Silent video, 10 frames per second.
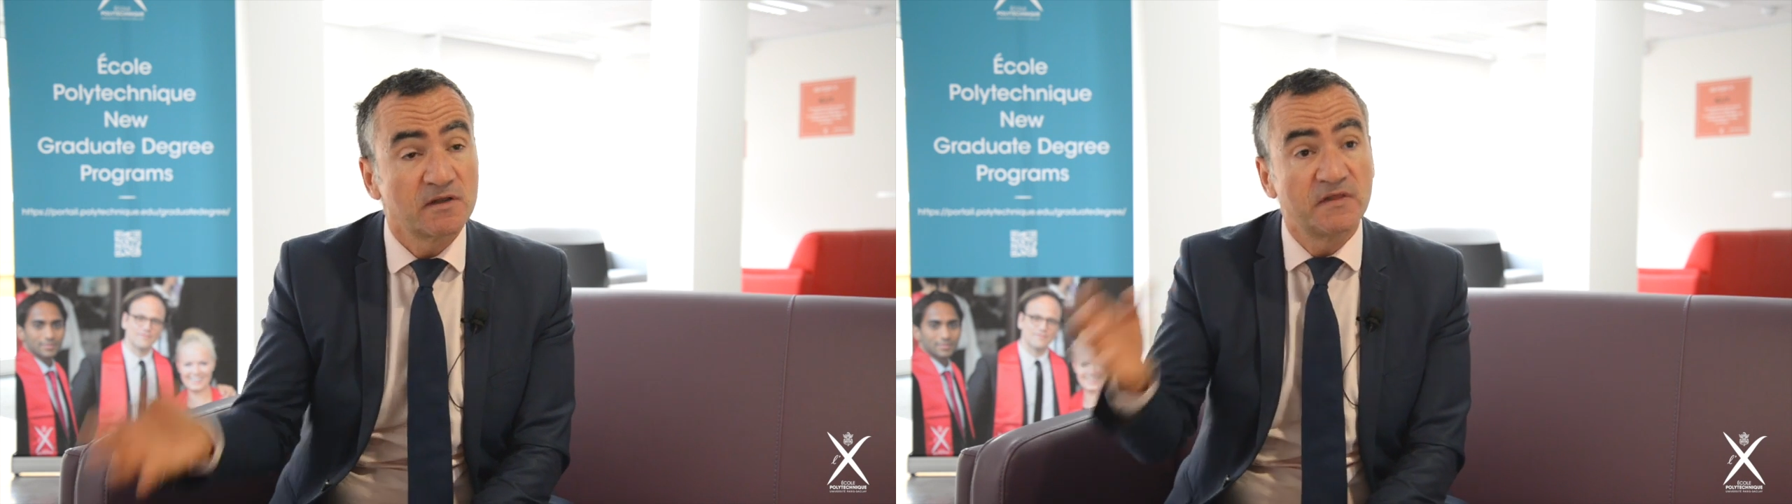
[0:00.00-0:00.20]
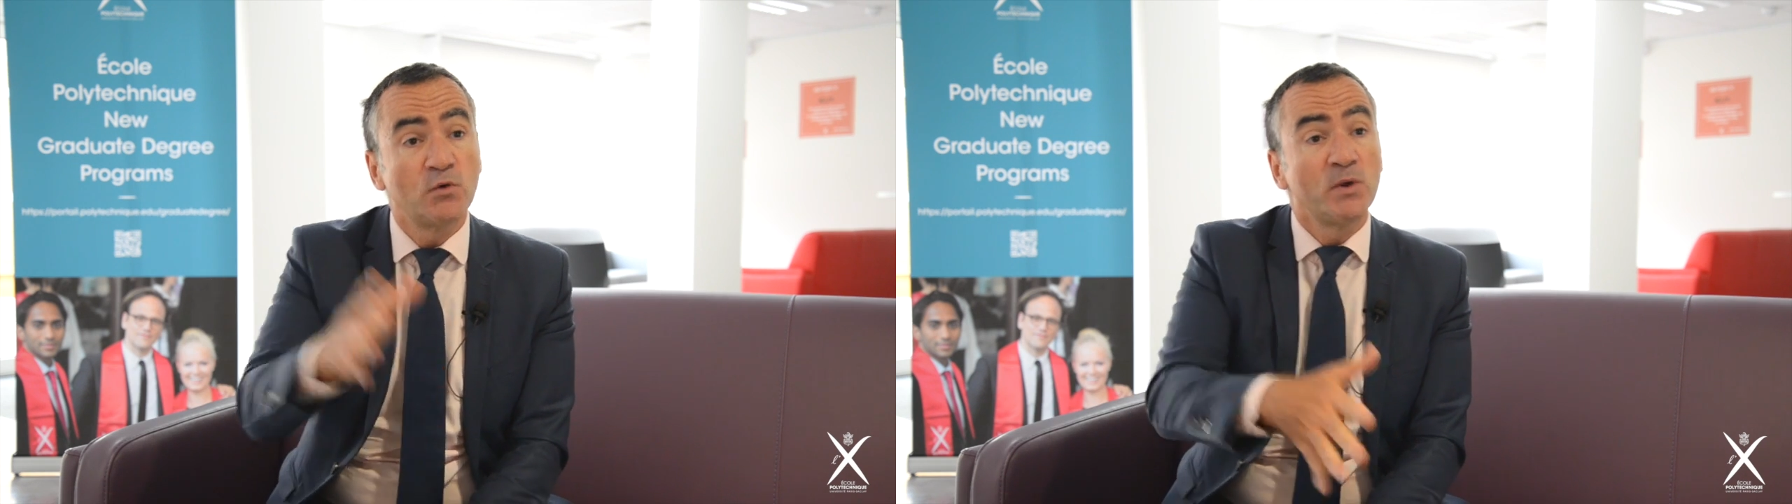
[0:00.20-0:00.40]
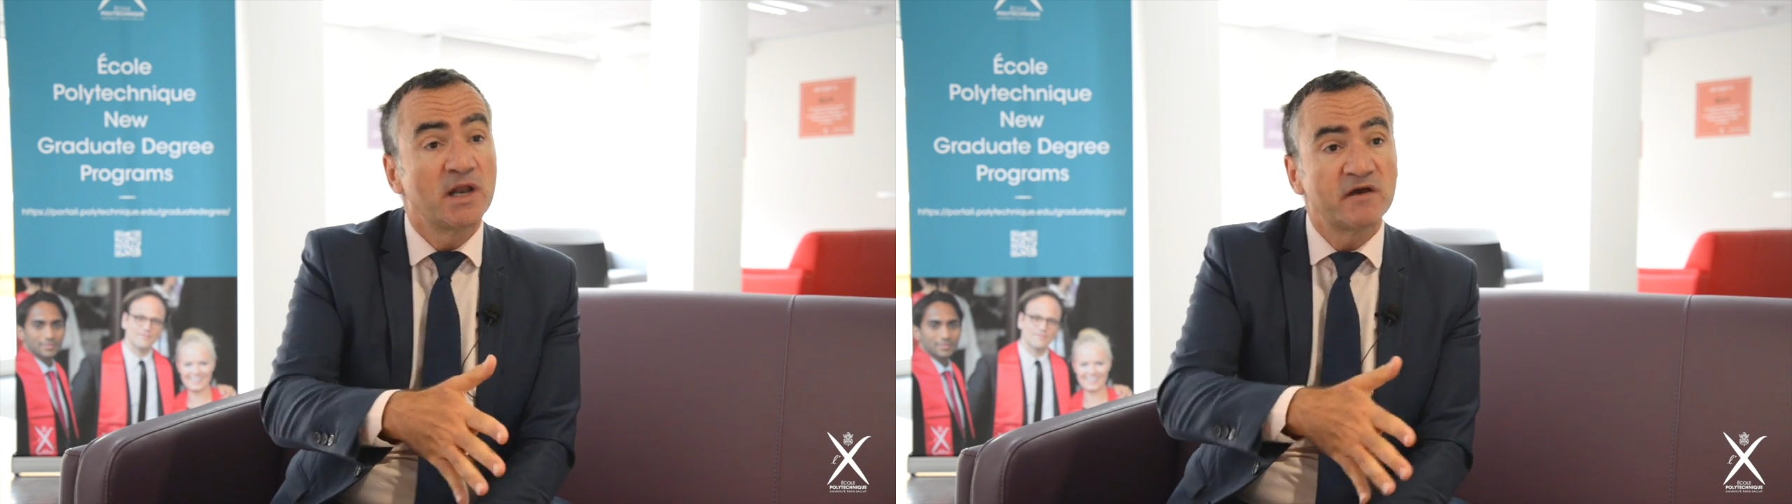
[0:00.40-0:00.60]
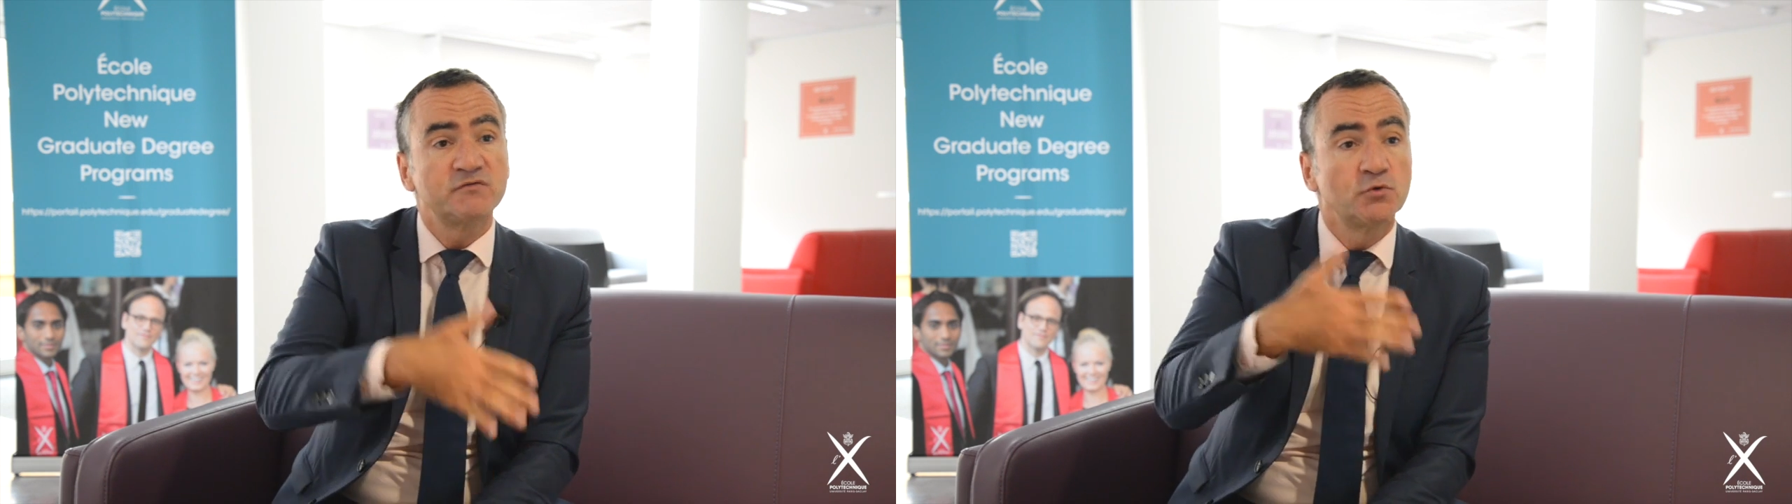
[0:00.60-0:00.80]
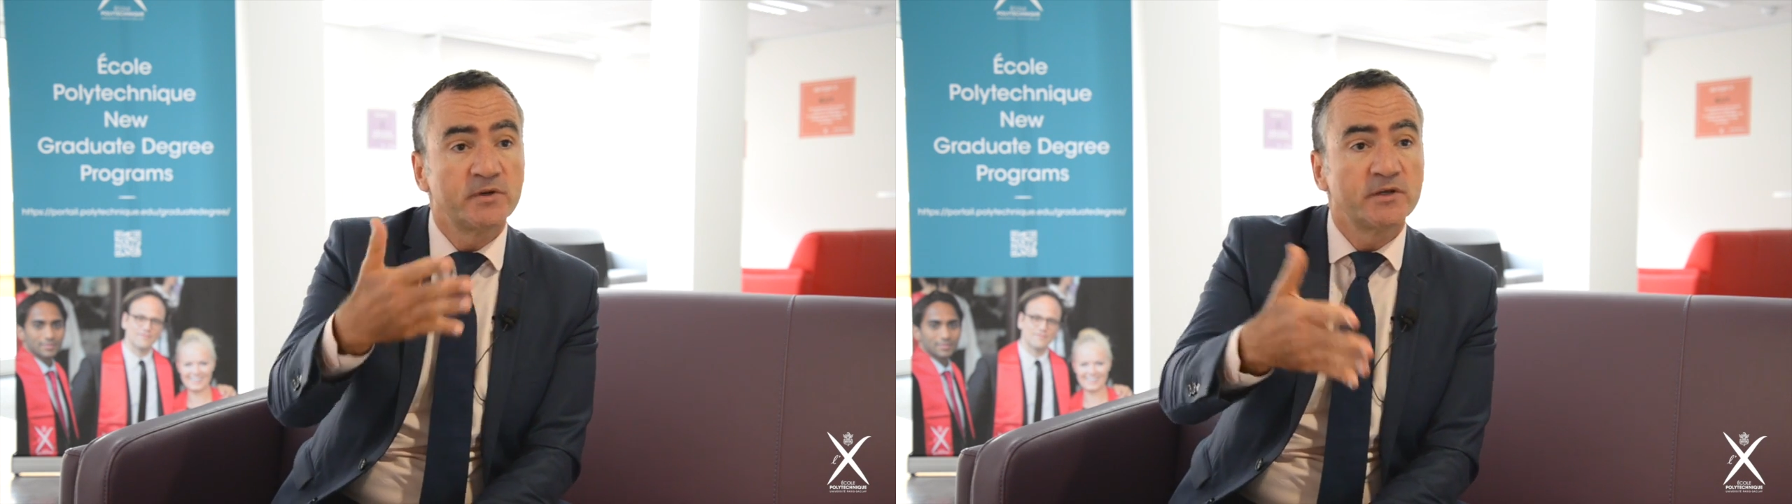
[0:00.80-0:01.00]
they will have
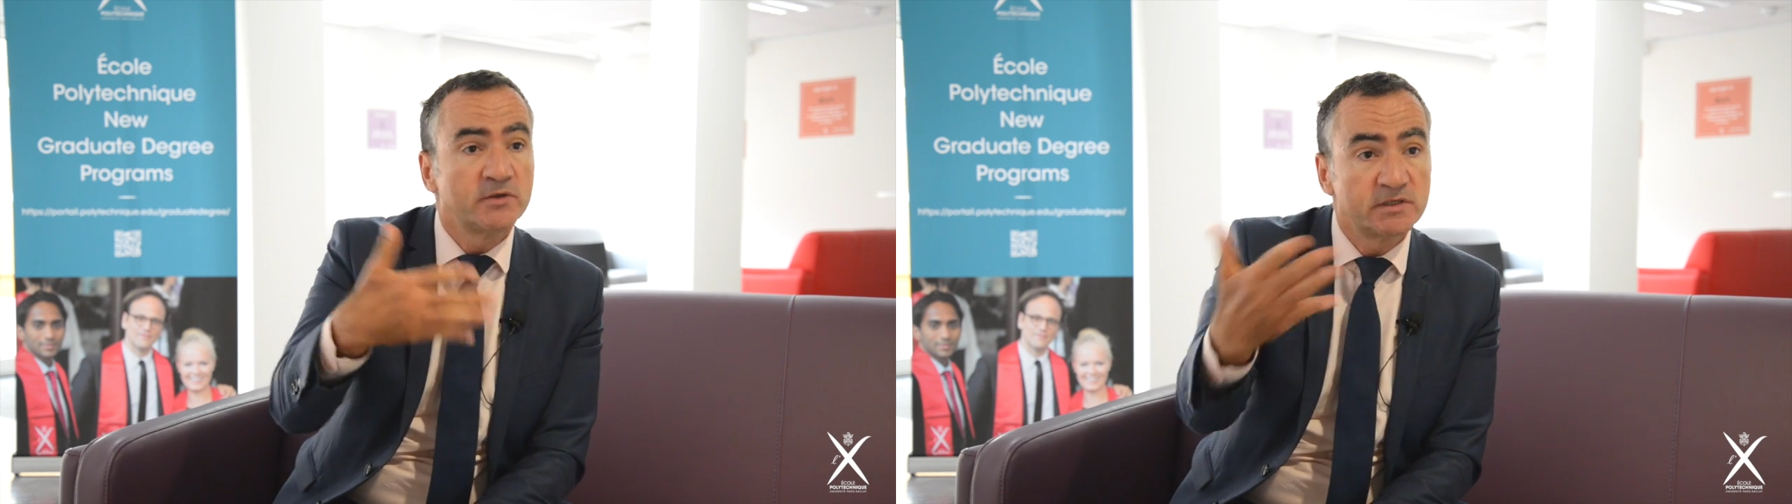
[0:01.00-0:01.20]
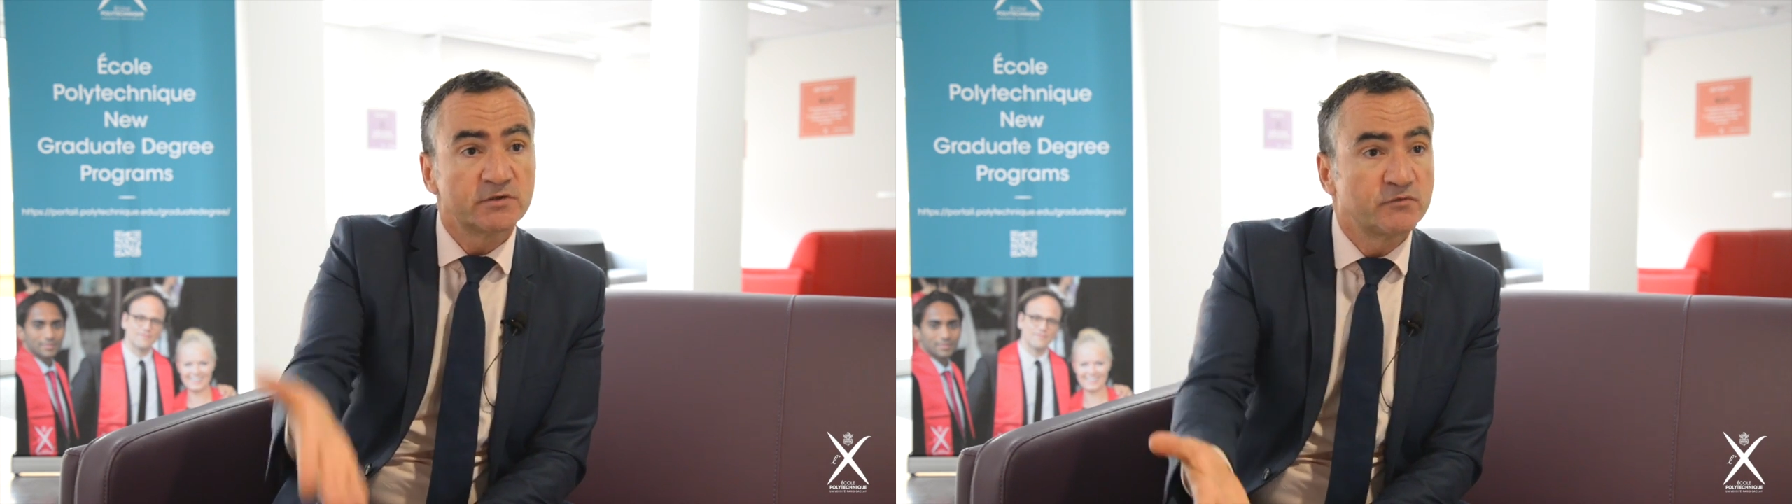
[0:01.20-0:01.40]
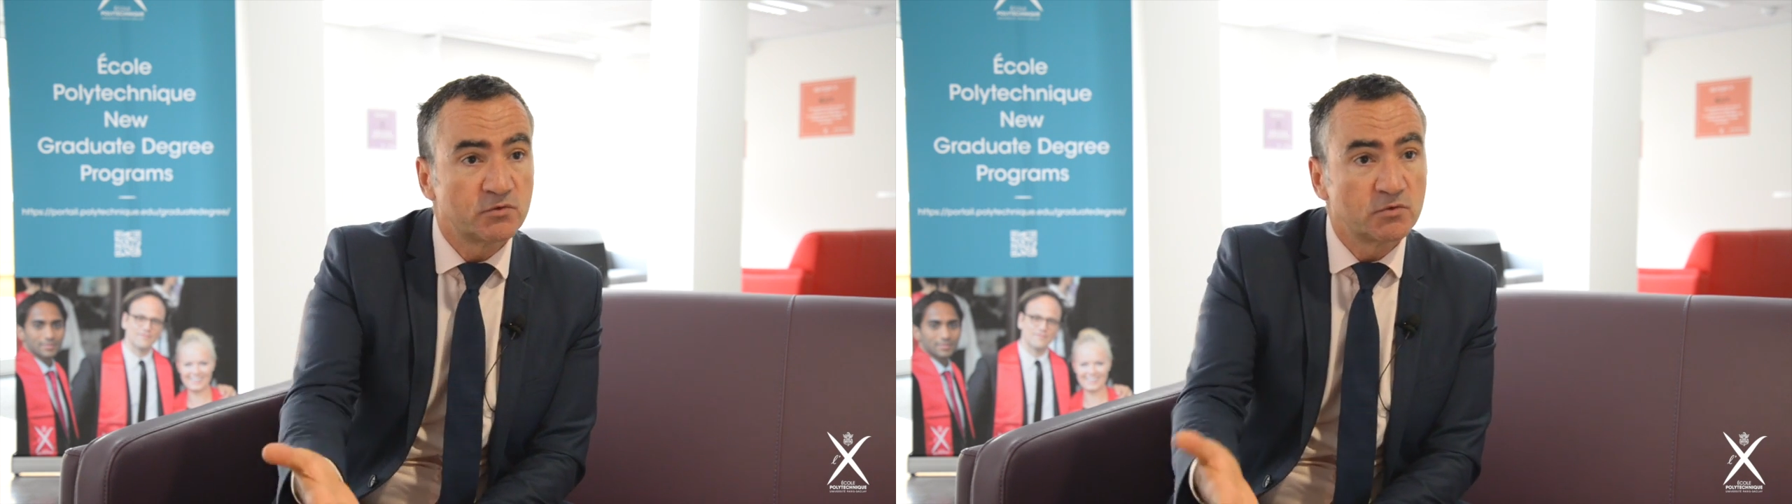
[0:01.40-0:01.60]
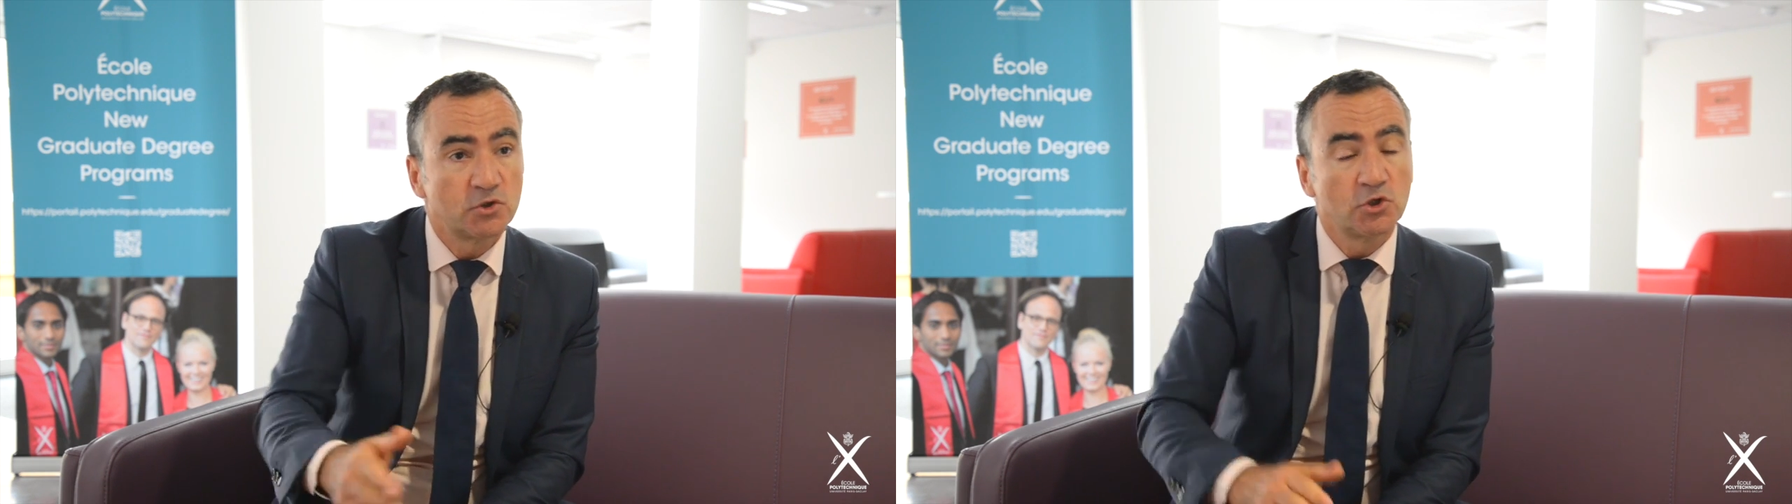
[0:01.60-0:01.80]
during an interview.